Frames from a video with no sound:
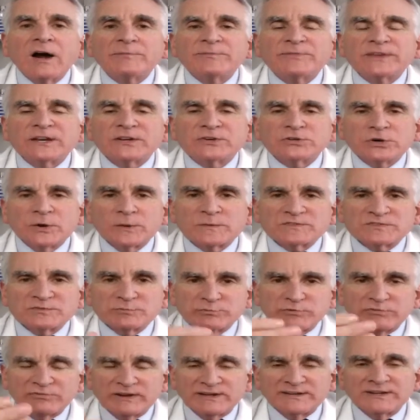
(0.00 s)
in terms of
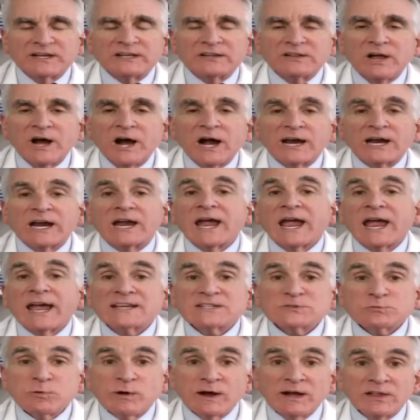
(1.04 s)
preventing clogging,
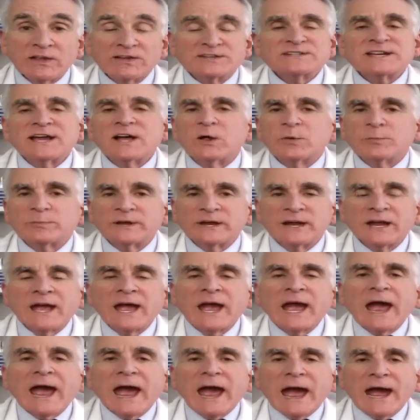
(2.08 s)
as well as helping
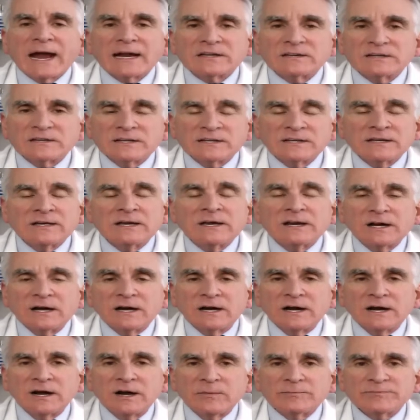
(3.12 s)
acne
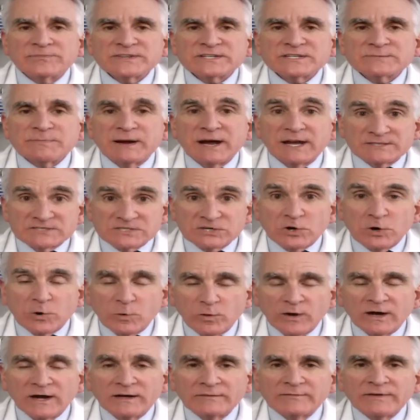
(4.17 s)

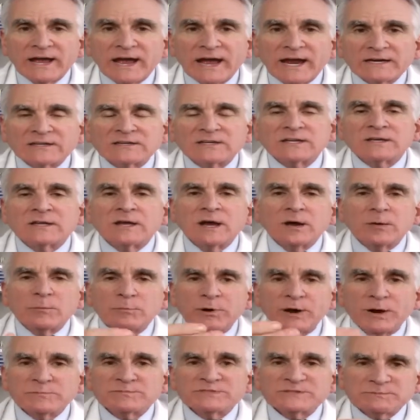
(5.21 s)
acne
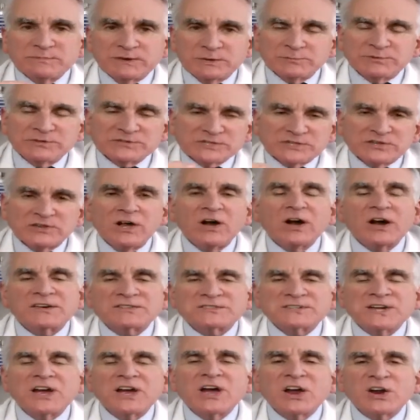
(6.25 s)
bumps, pimples,
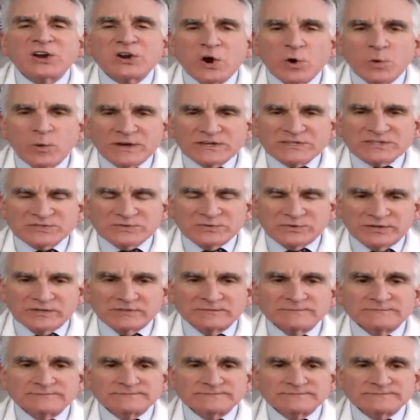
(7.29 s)
clogs go away sooner.